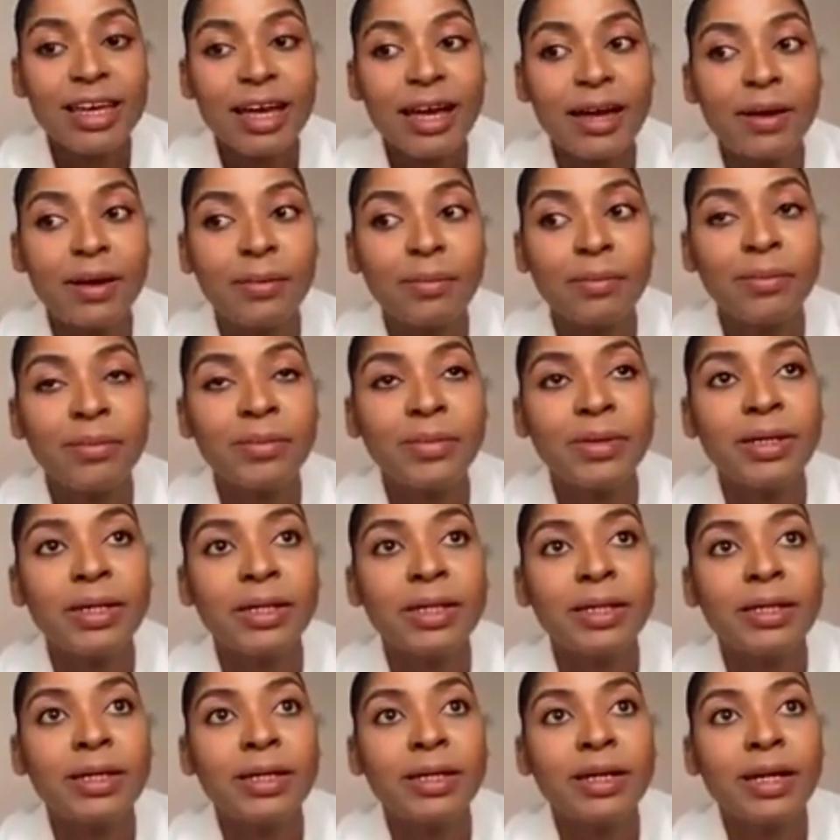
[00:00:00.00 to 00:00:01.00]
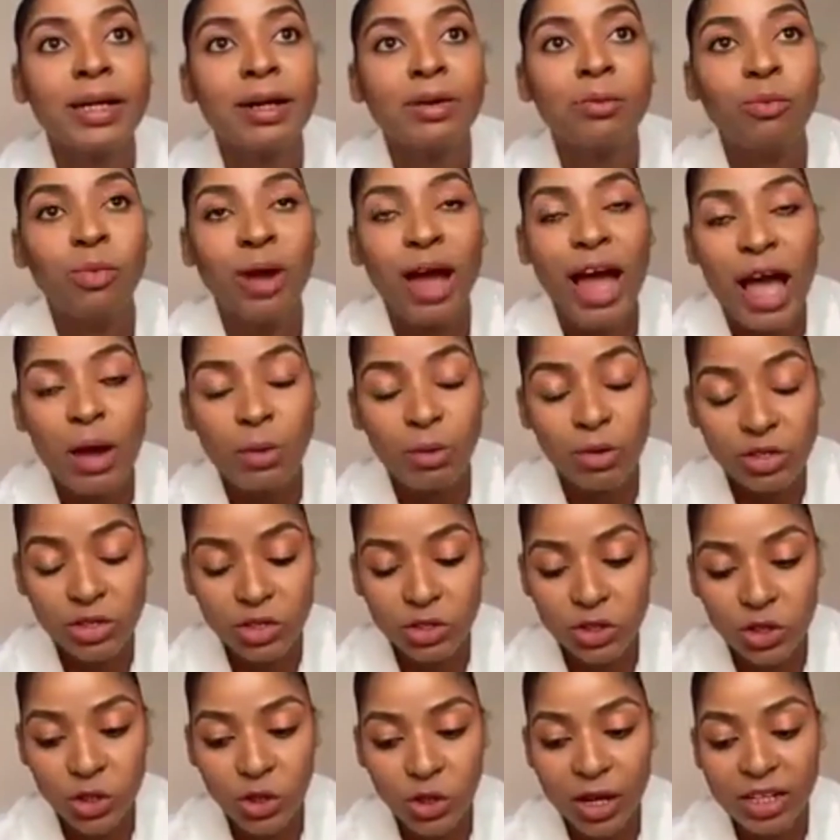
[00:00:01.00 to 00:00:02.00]
And
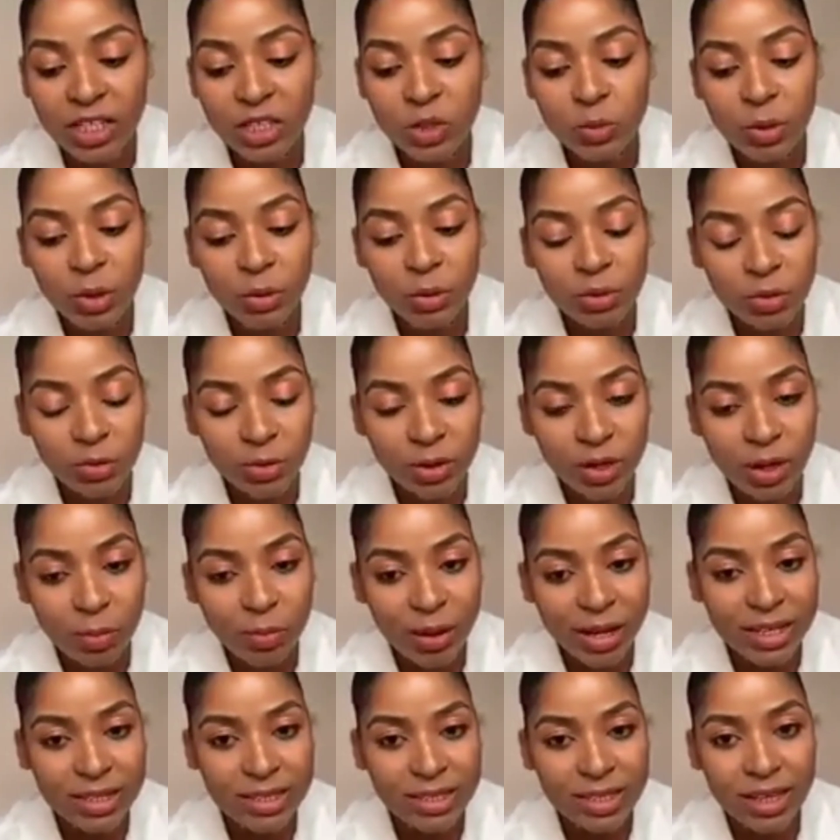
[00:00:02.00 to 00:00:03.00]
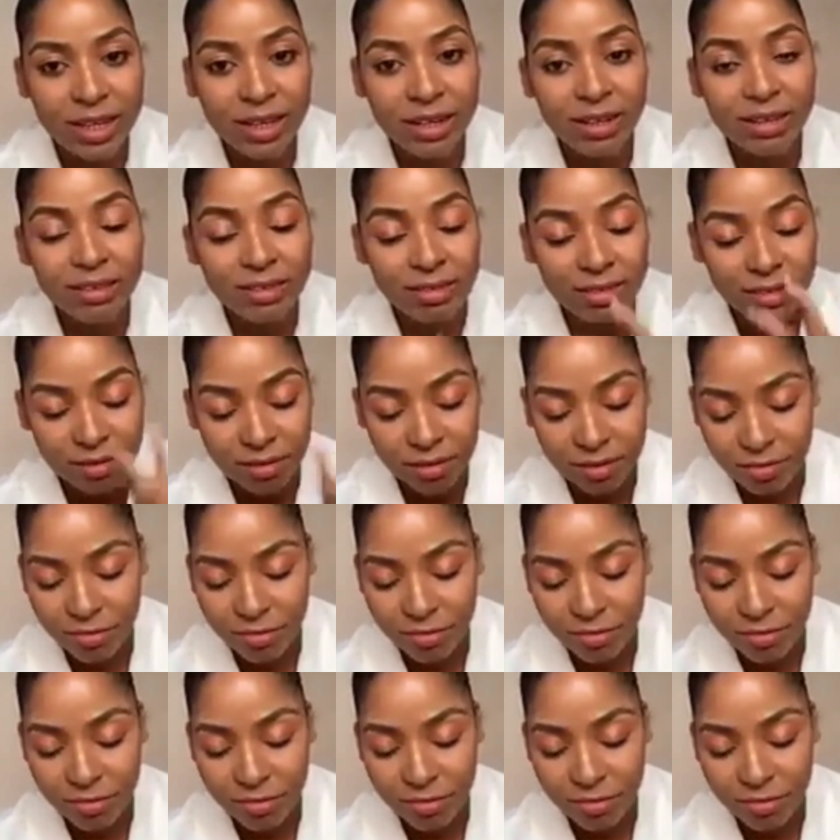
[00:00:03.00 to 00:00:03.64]
I was in Johannesburg with Bena Palisa,